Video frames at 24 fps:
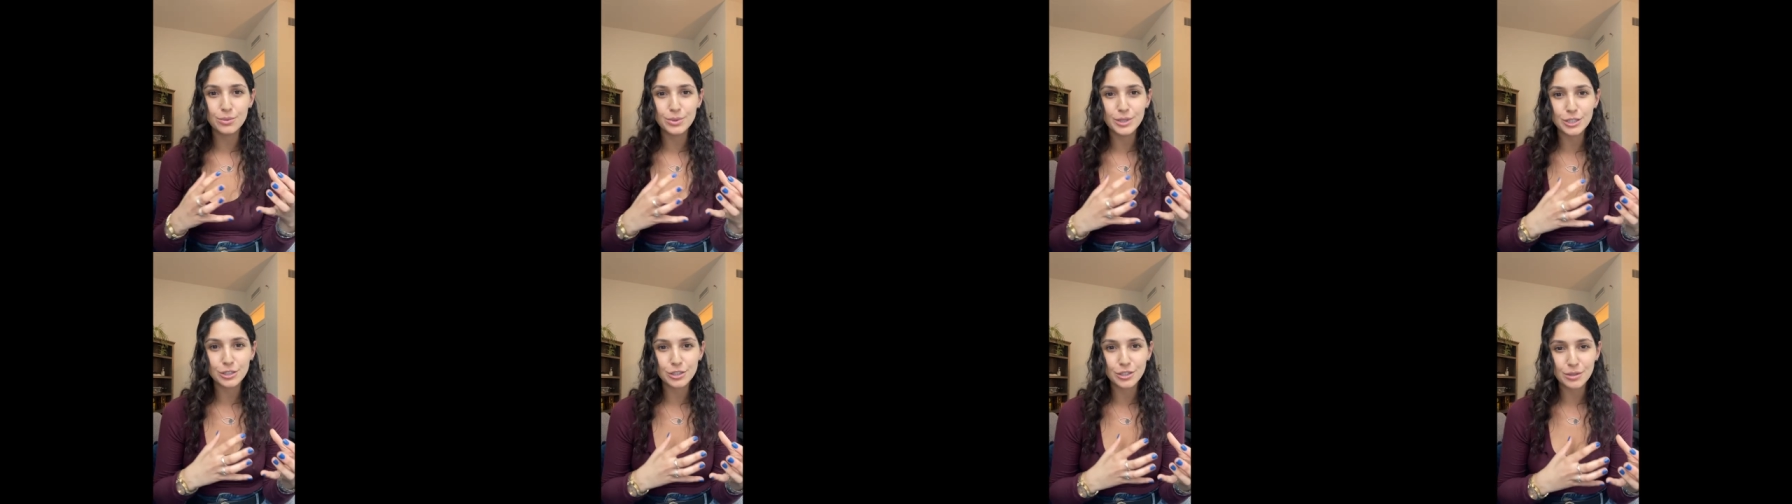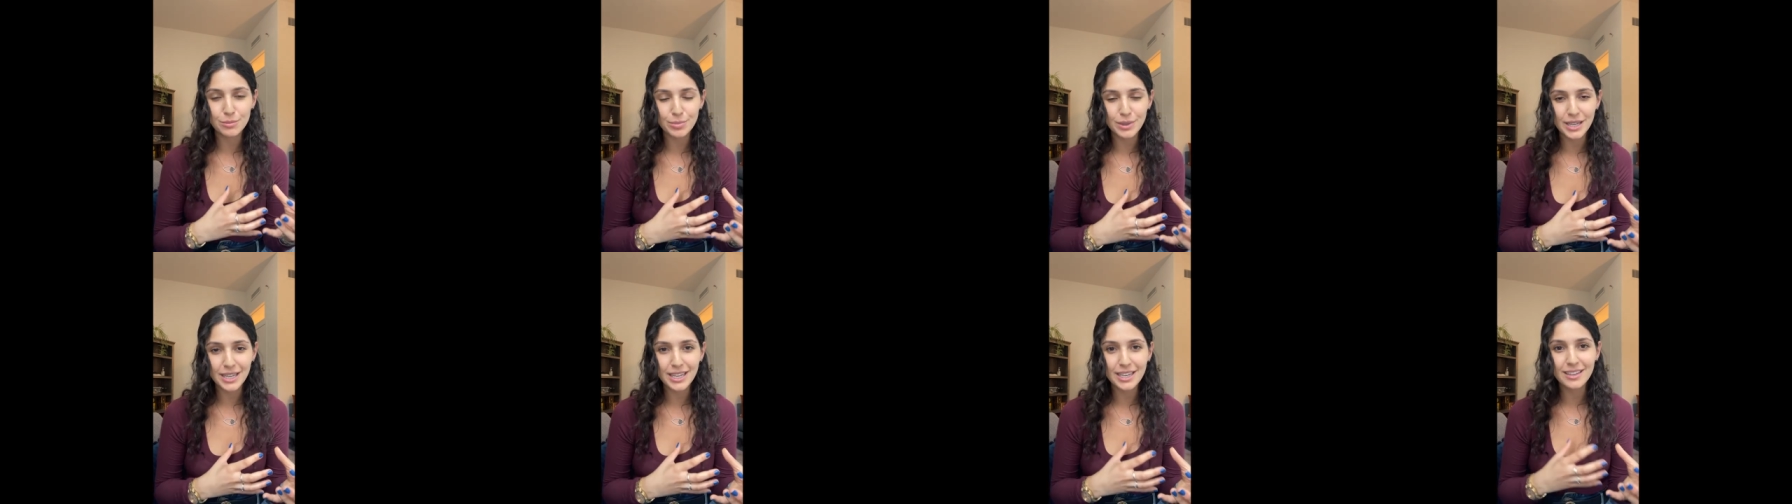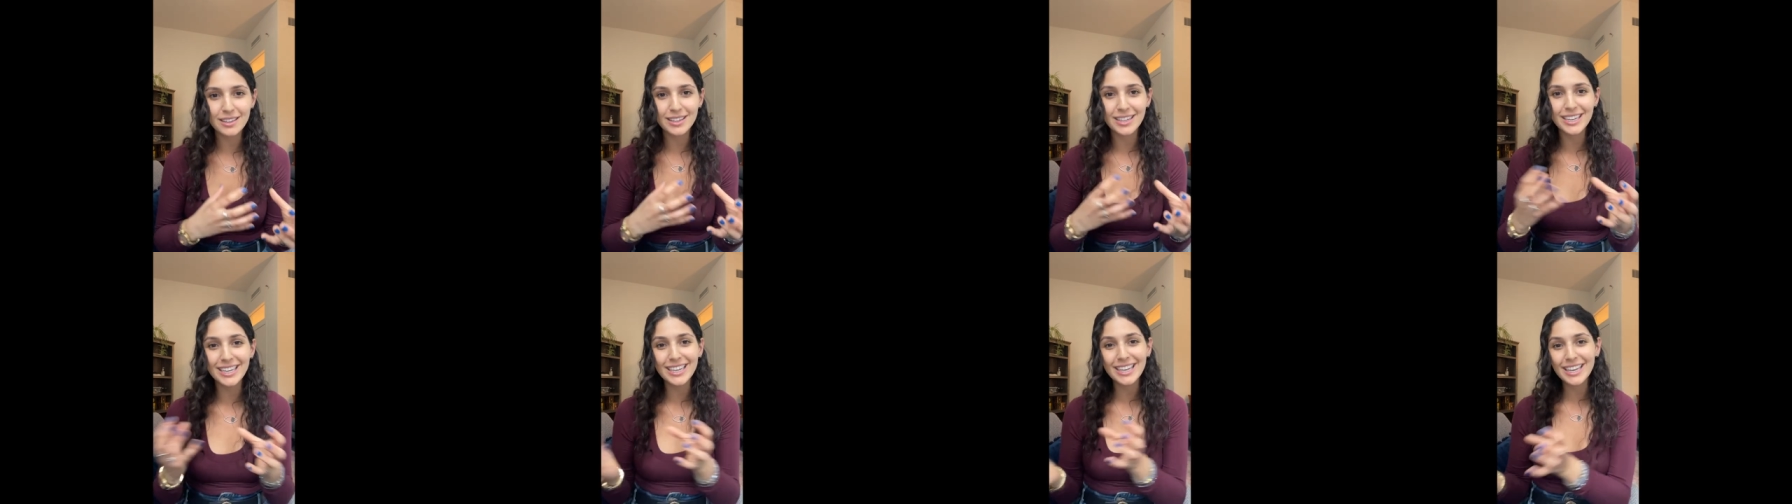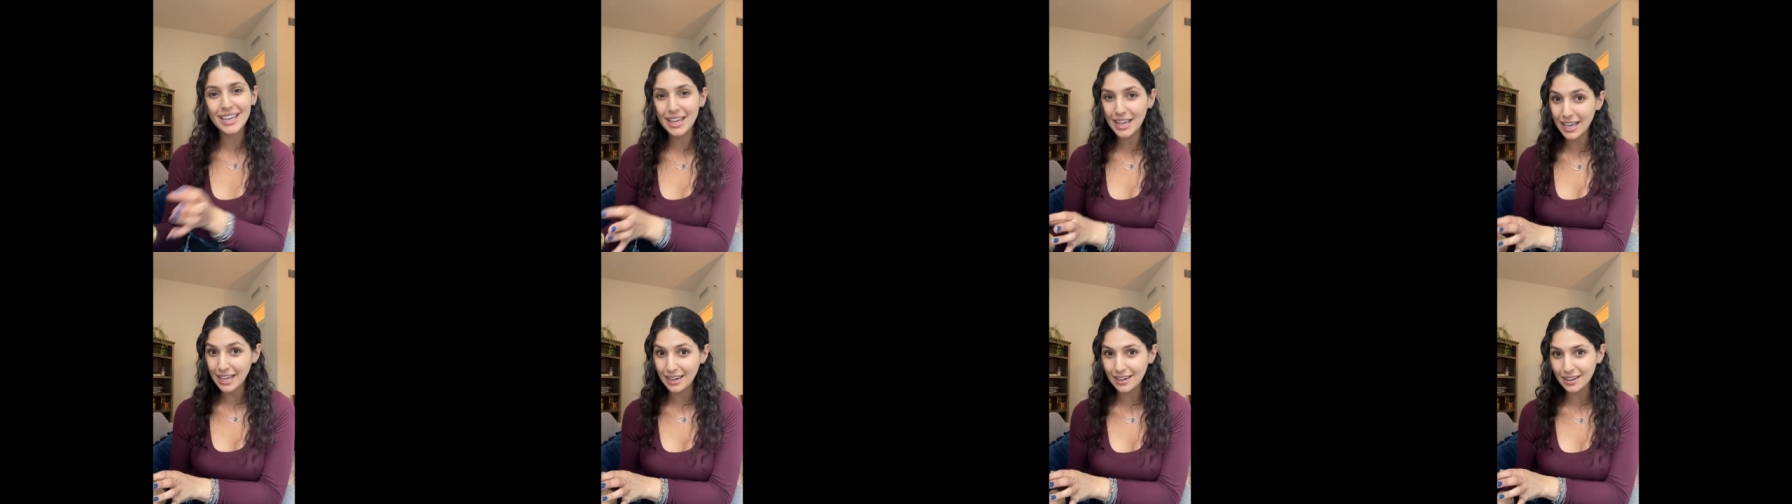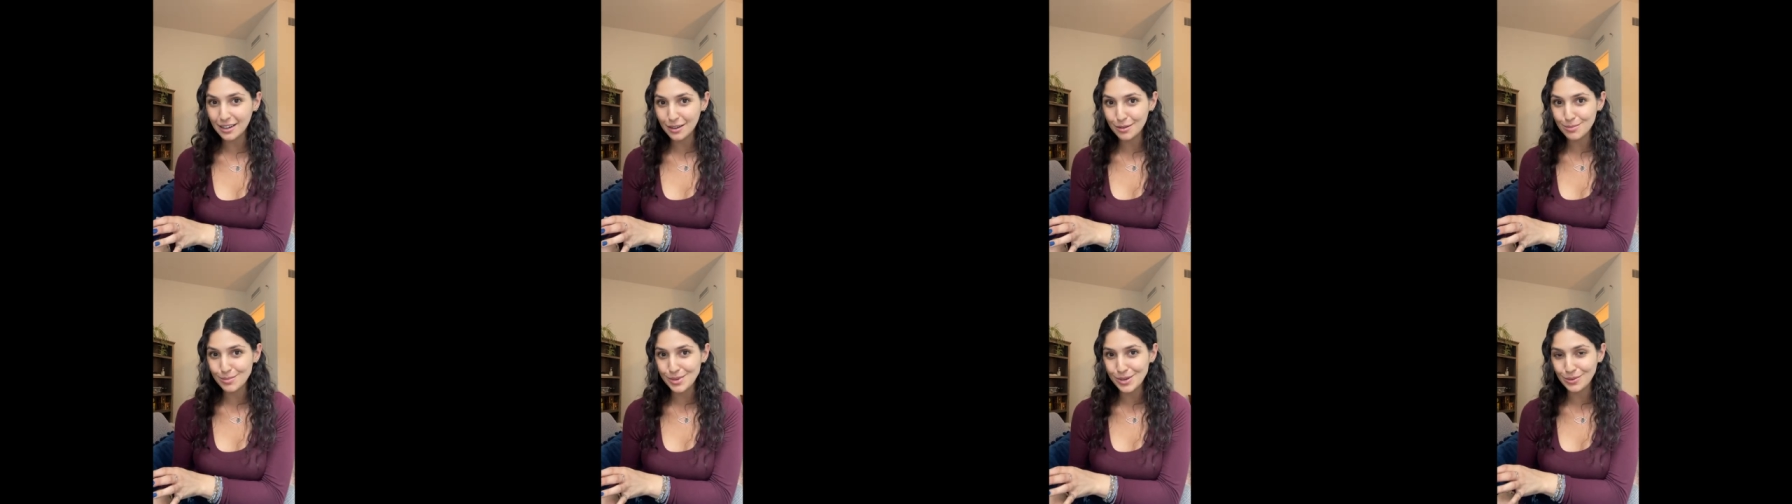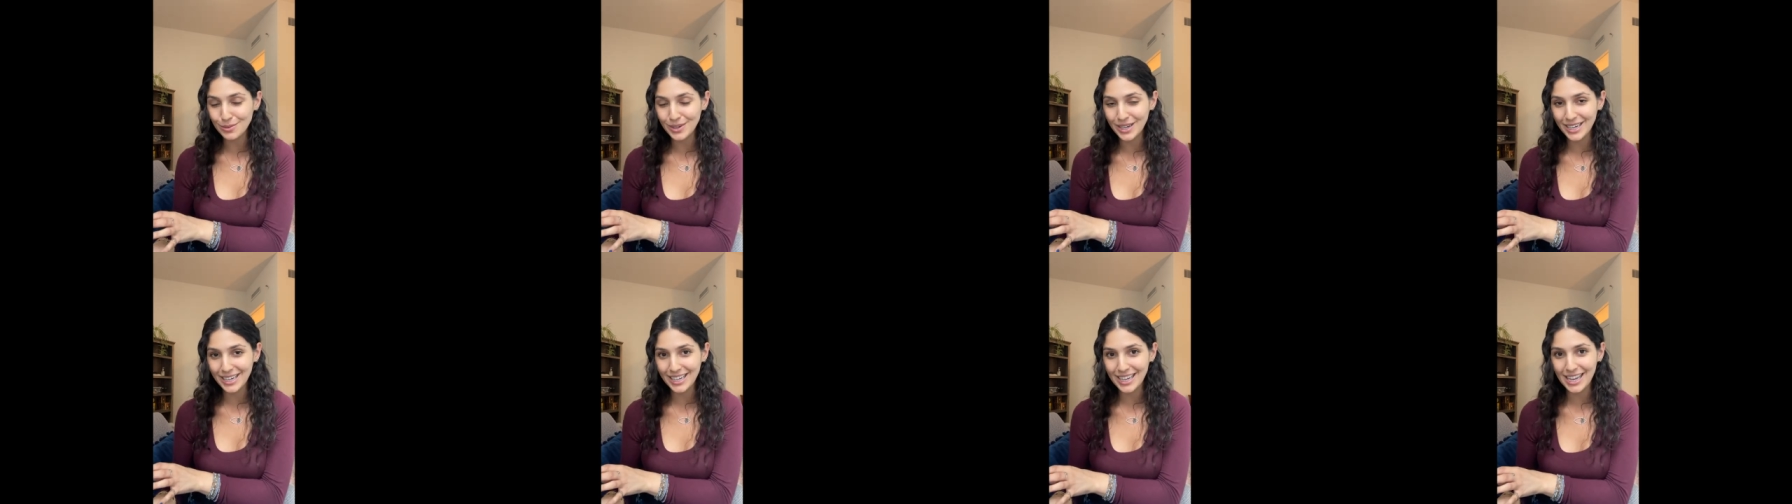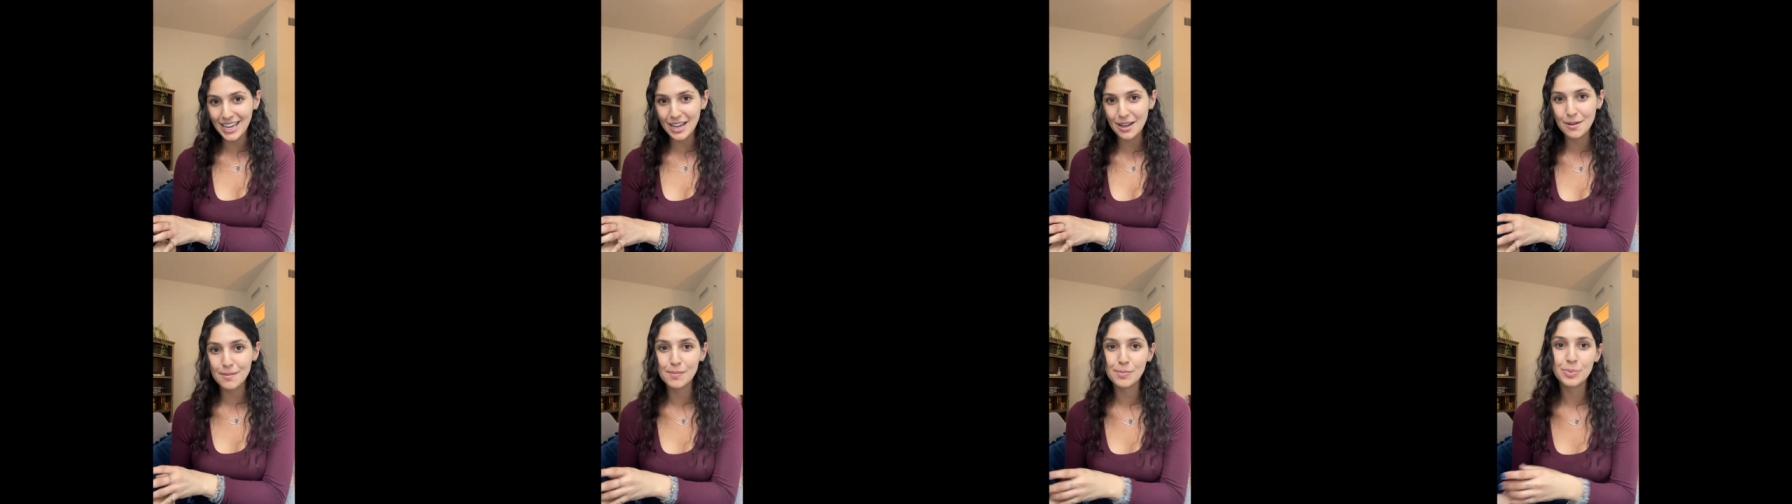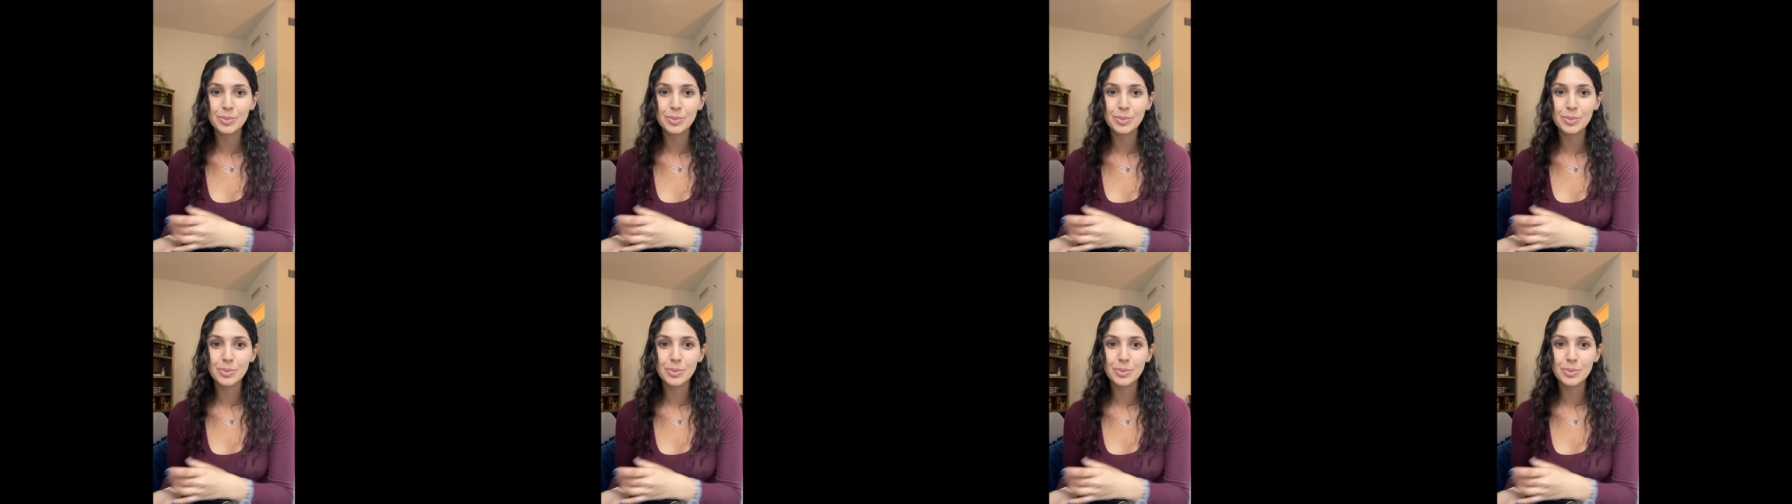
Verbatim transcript: we should be healing in community.